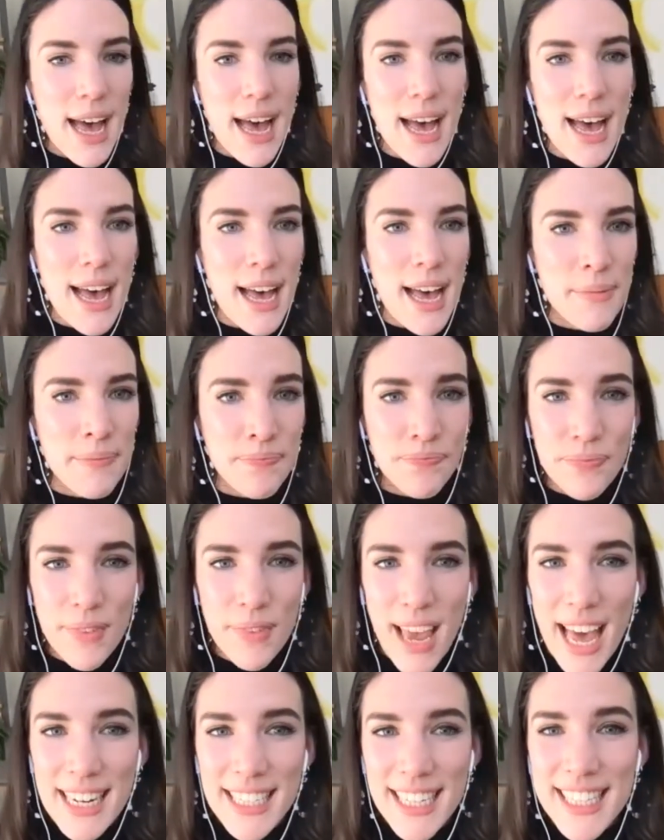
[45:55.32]
Um,
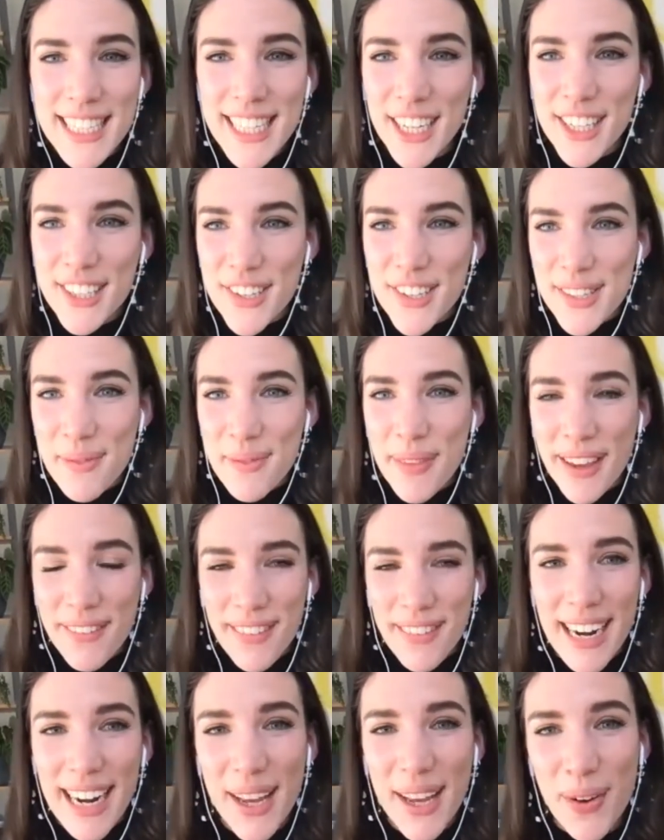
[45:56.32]
and just teach you something
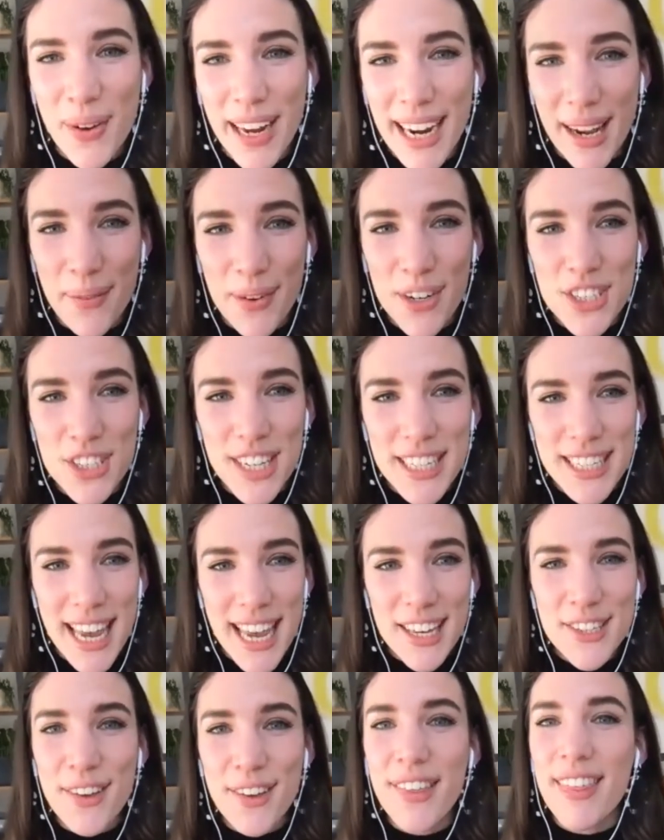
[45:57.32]
really quickly, which just
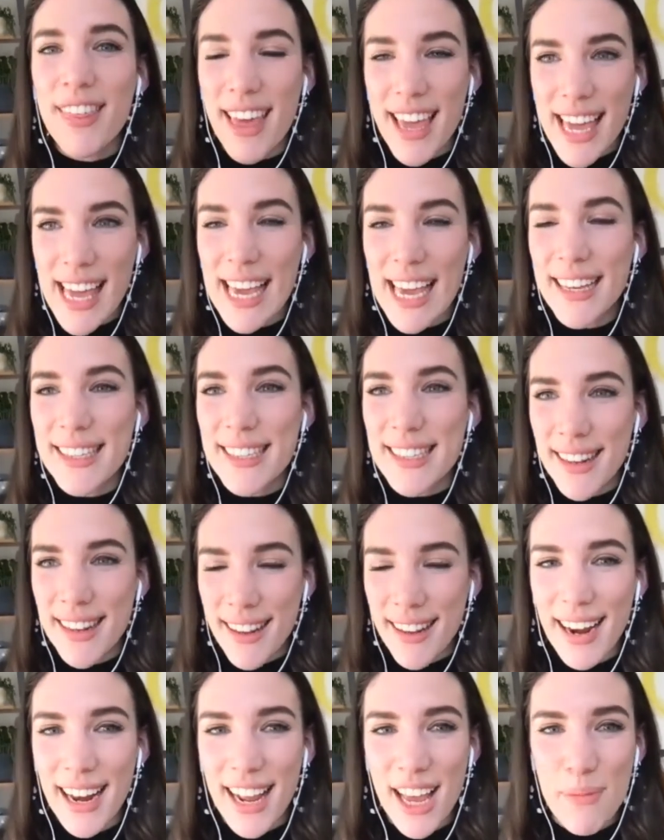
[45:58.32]
gets you thinking
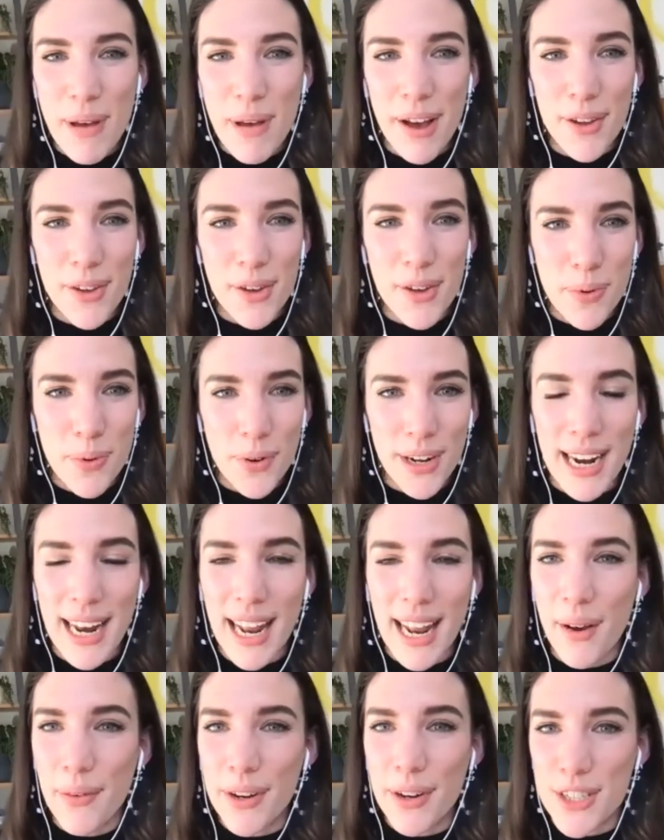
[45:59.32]
slightly about your body
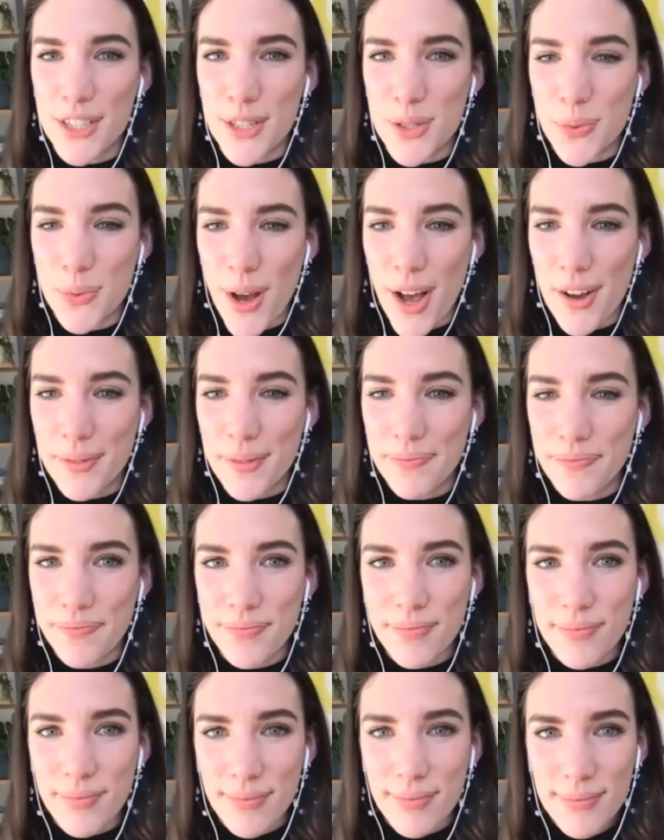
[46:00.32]
language as well.
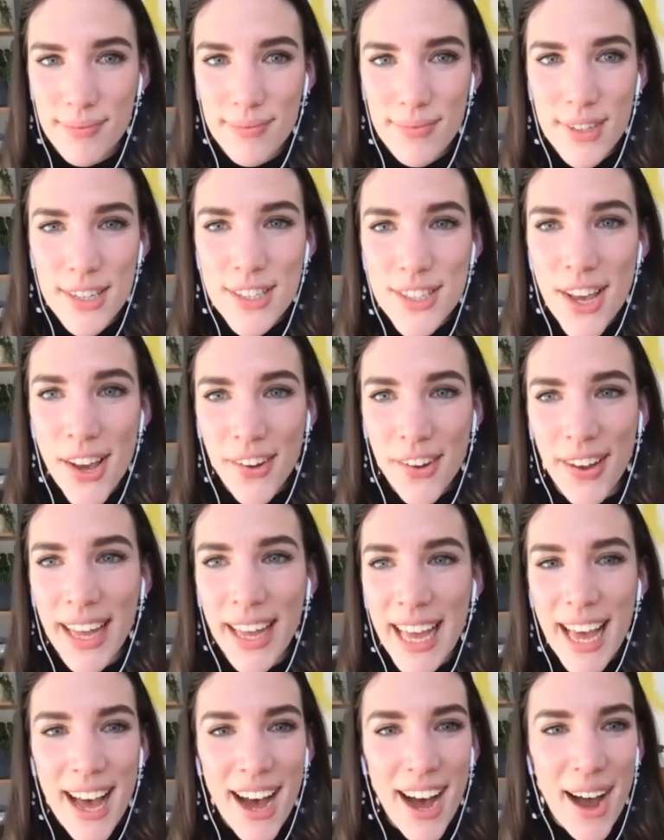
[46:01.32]
So
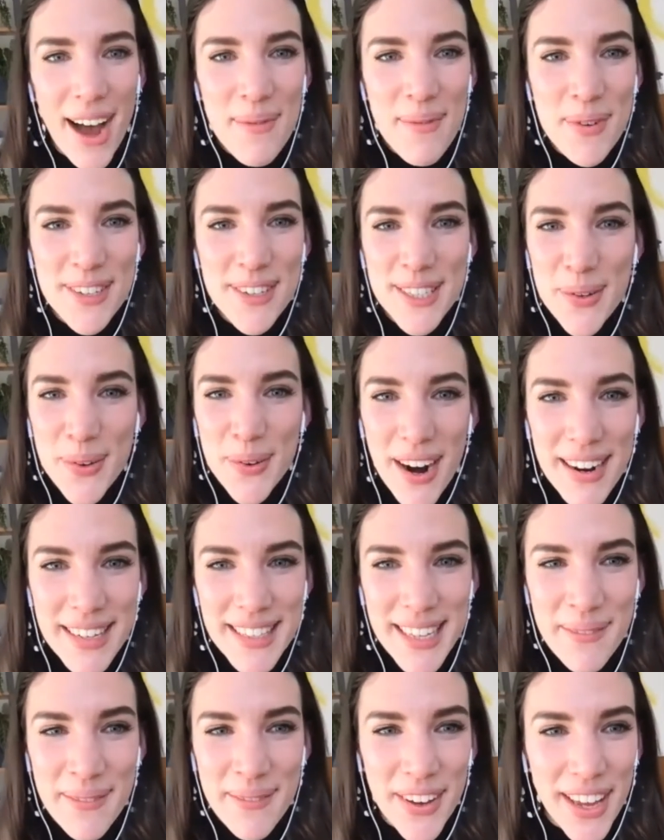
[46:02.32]
I'm just aware as
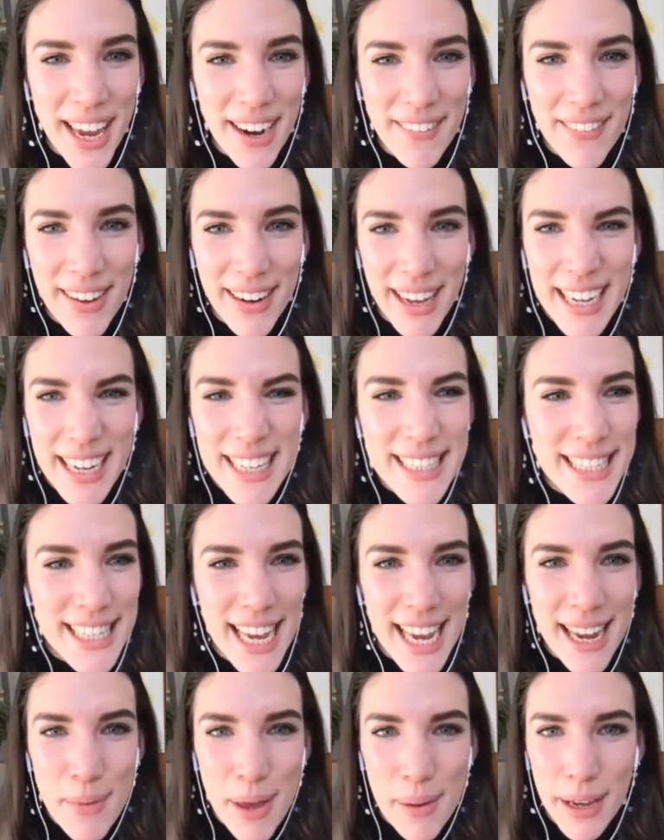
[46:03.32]
I'm looking around, I can see
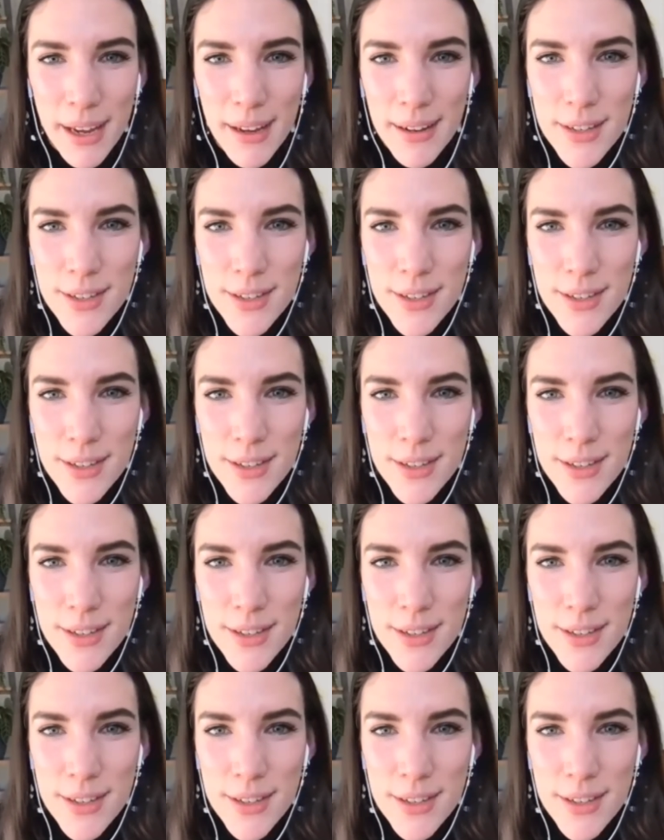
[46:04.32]
maybe